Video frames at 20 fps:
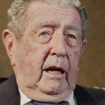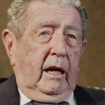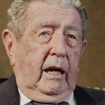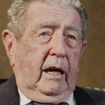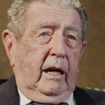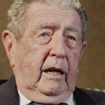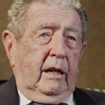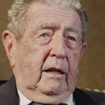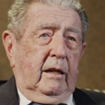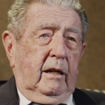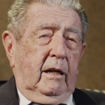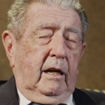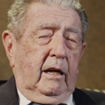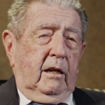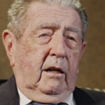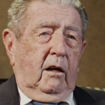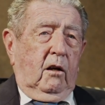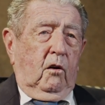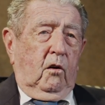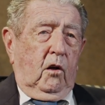And,
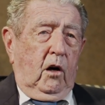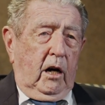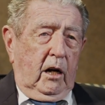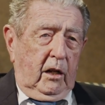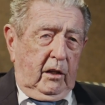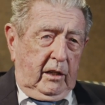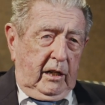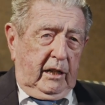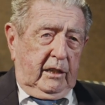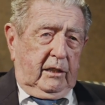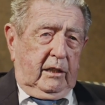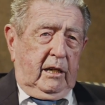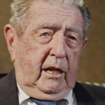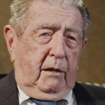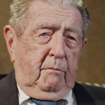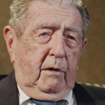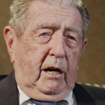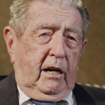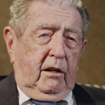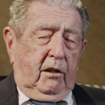and a lot of that
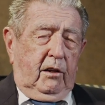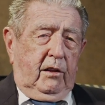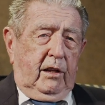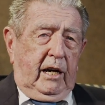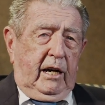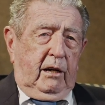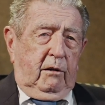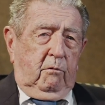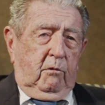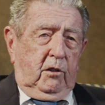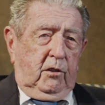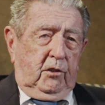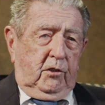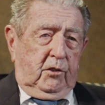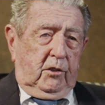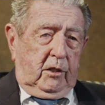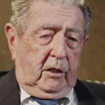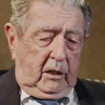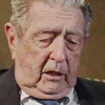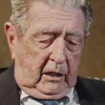came out of that
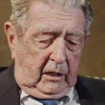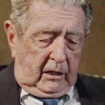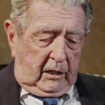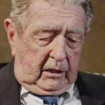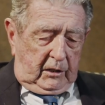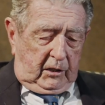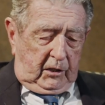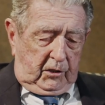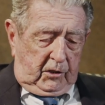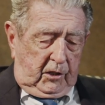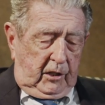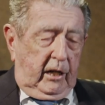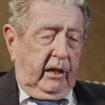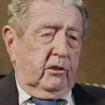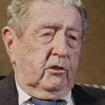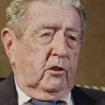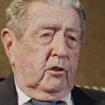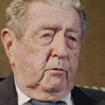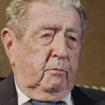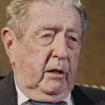was the
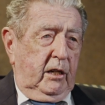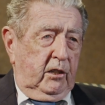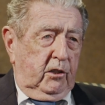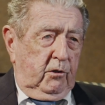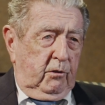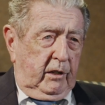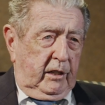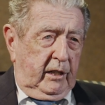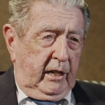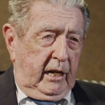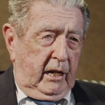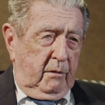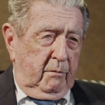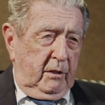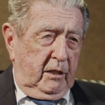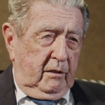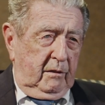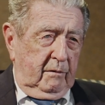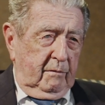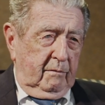Sergeant's Major
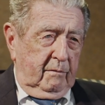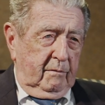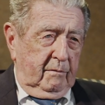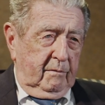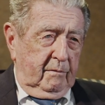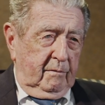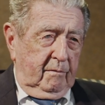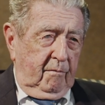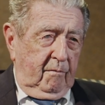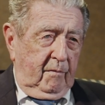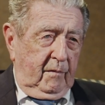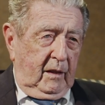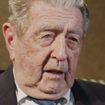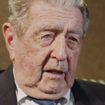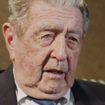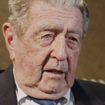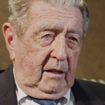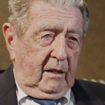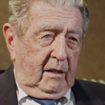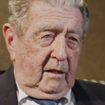Academy
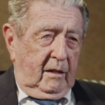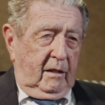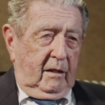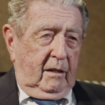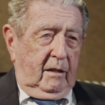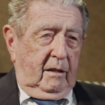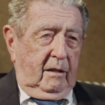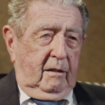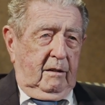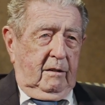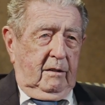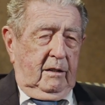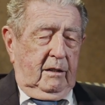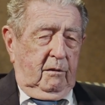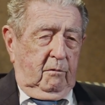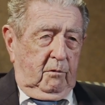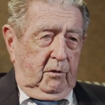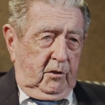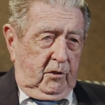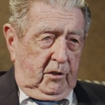uh,
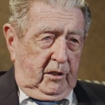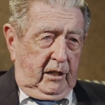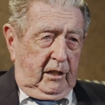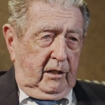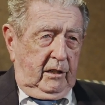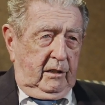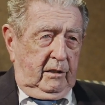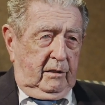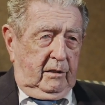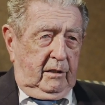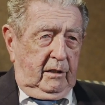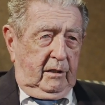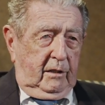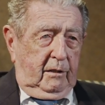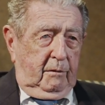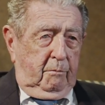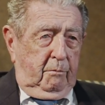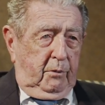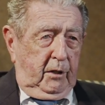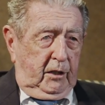that was then at
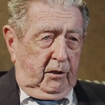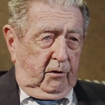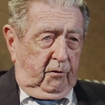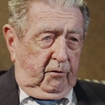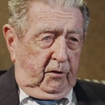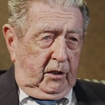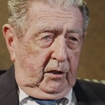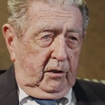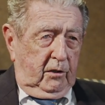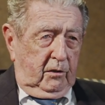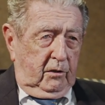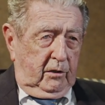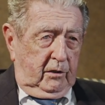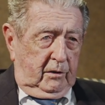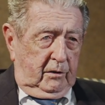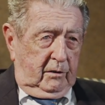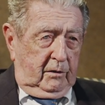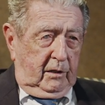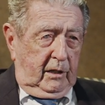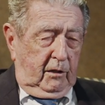uh, Biggs Field
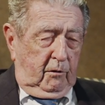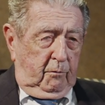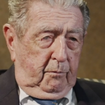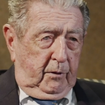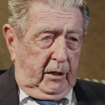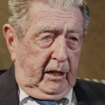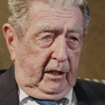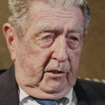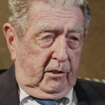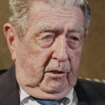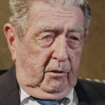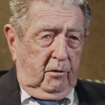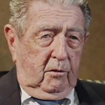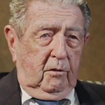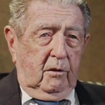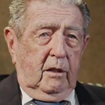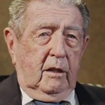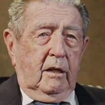in El Paso.